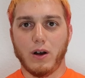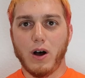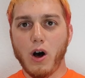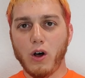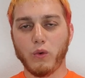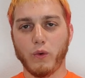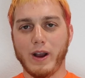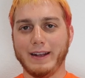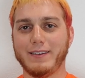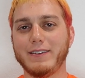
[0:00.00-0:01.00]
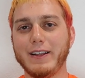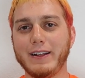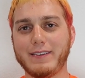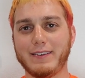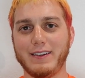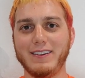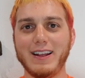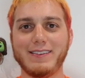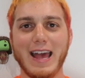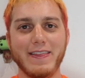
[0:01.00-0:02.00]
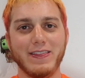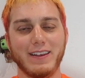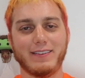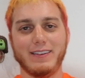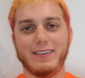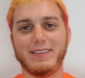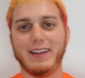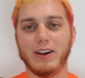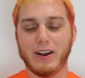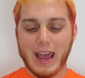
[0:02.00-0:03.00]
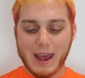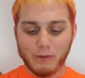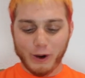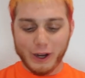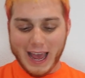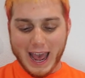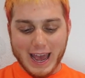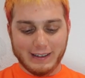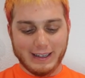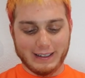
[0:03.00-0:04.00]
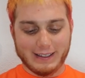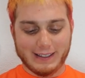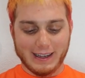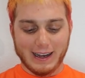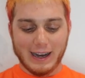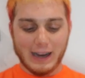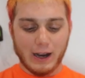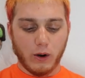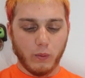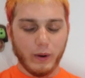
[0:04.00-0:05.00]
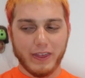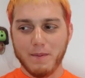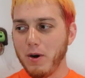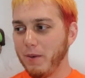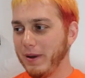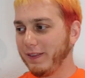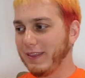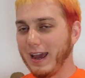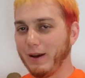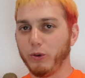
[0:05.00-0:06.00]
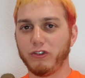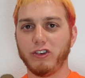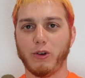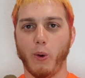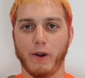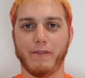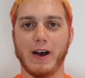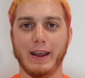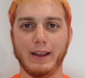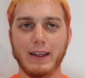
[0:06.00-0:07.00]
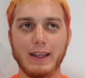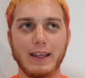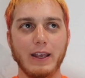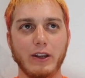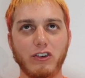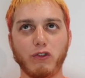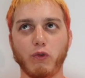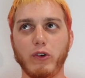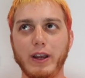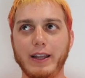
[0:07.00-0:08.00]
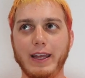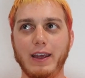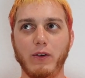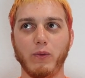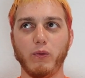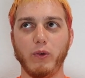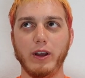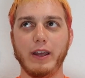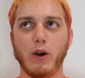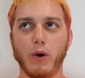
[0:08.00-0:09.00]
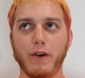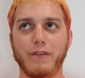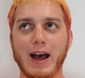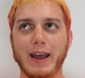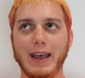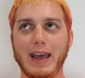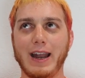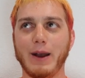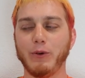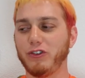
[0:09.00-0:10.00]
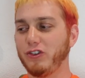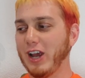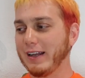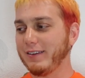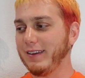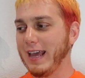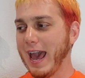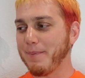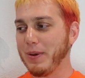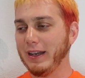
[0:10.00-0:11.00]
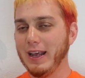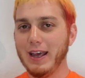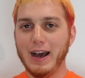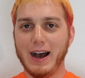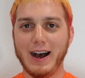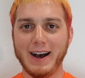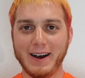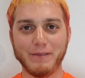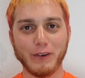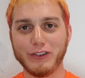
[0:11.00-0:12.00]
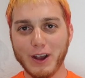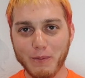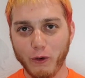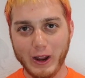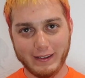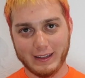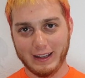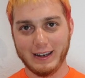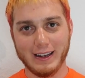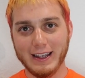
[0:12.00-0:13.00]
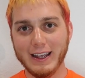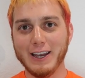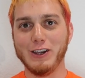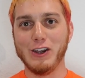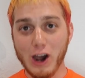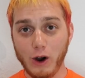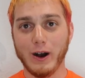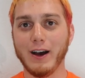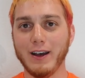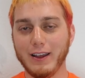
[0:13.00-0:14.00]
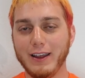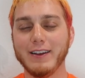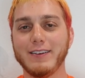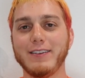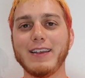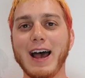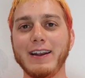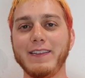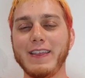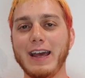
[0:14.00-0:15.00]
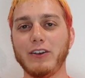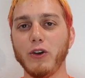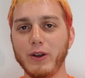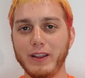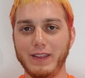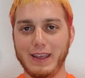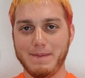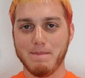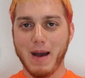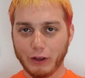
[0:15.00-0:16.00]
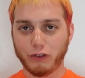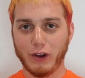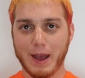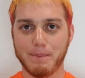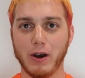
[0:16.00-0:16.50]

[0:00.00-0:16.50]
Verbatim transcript: All right, let's let's end this list here, and we're gonna end it uh, with a moment that was just horrifying. It just really, really horrifying, and I was shocked to see happen. Uh, for some reason, Noah decided that during the mousetrap